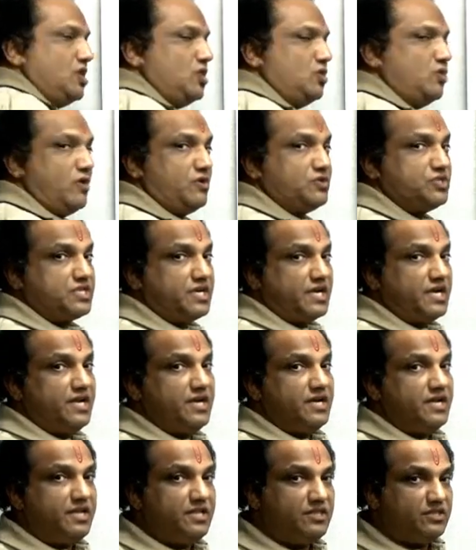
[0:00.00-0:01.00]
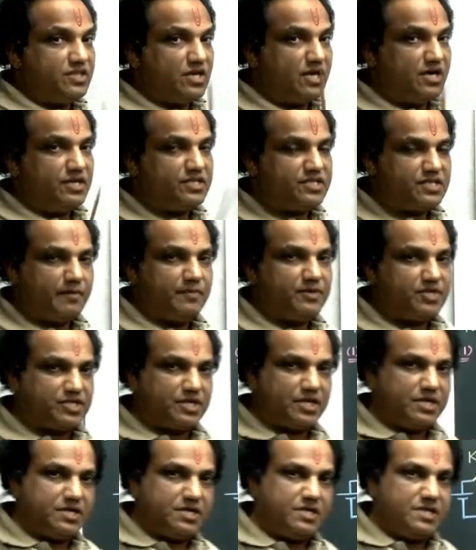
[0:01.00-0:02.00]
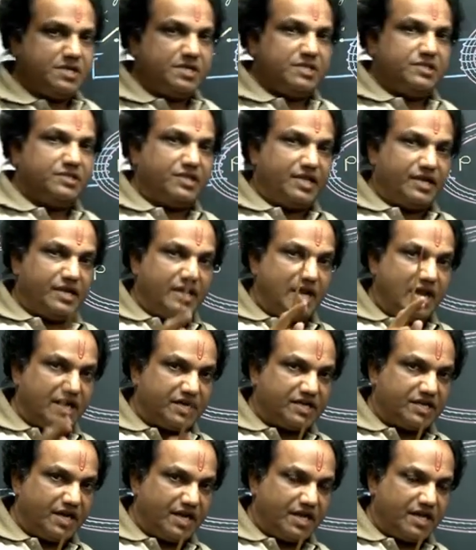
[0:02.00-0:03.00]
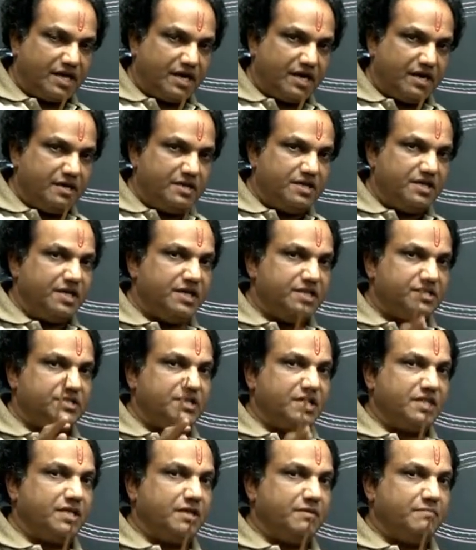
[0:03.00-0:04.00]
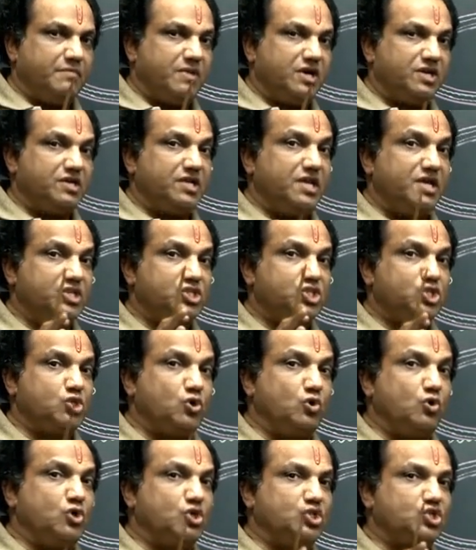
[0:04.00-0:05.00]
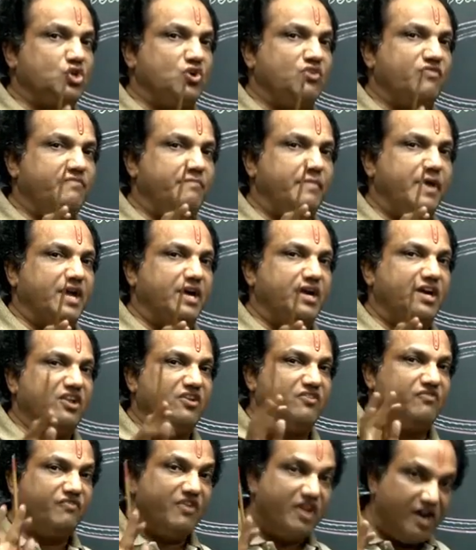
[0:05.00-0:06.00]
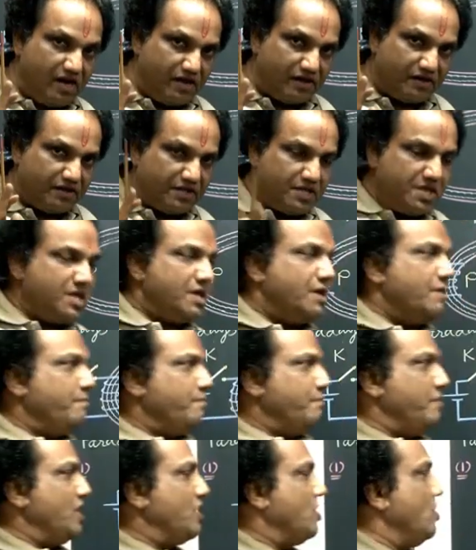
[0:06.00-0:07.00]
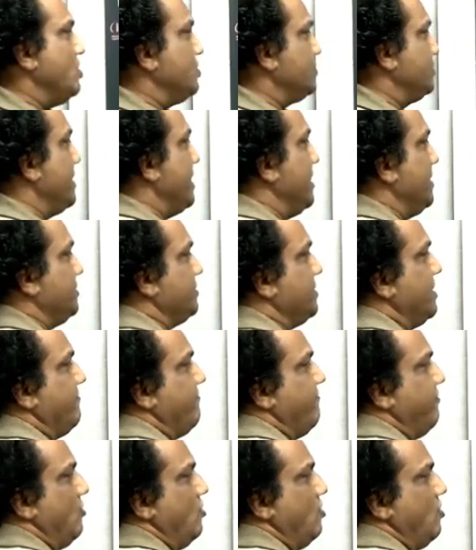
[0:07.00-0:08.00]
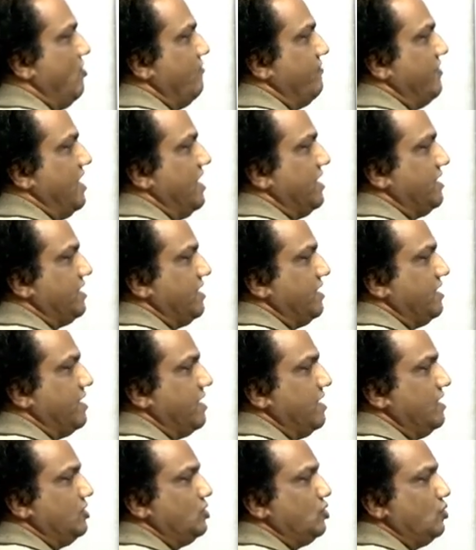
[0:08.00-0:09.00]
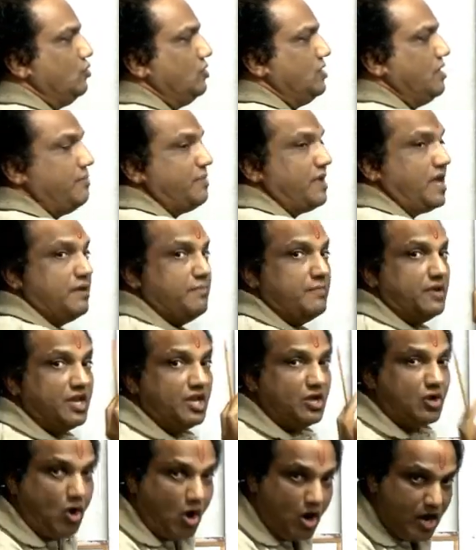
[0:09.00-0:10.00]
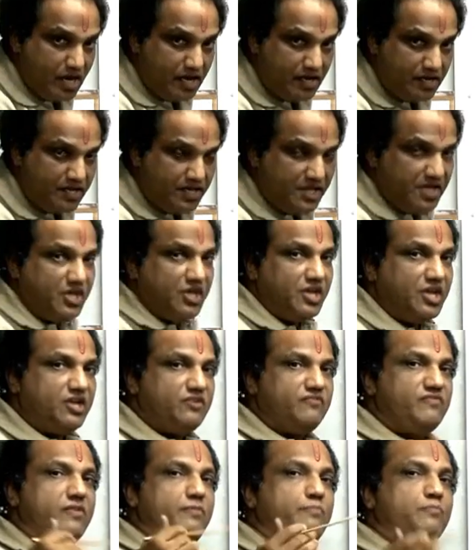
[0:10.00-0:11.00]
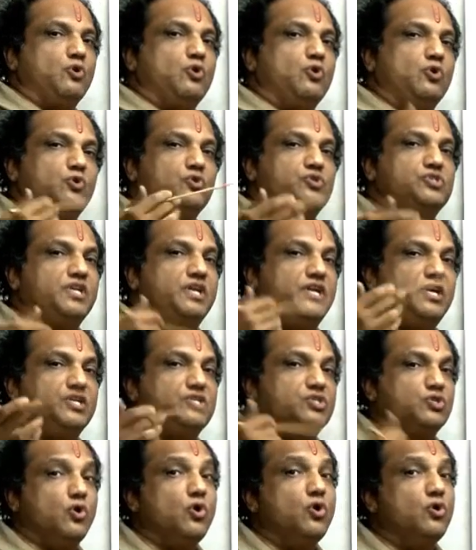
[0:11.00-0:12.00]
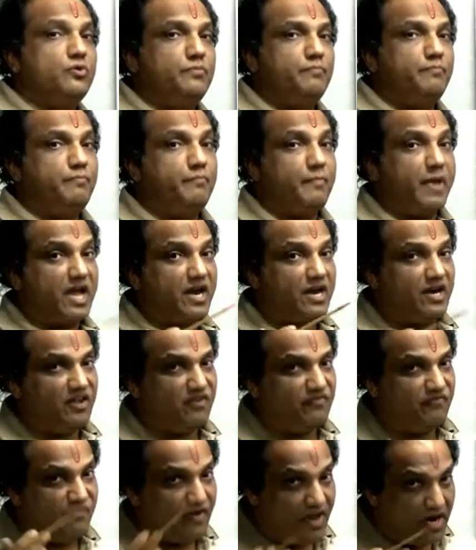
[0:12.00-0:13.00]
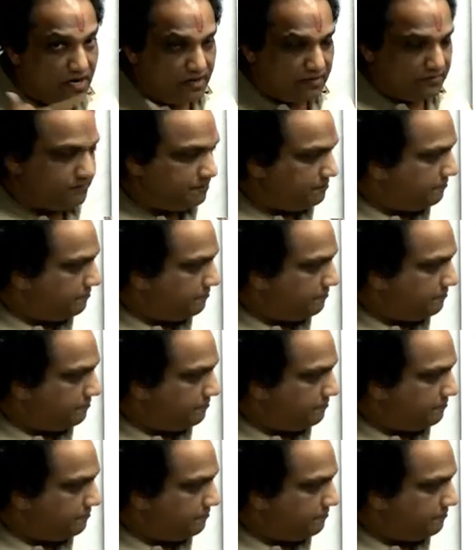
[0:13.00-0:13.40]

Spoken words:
You have studied in 3rd semester that electric current is nothing but a source of magnetic field. Because there is a flow of electric current through the primary coil, it will produce its own magnetic field.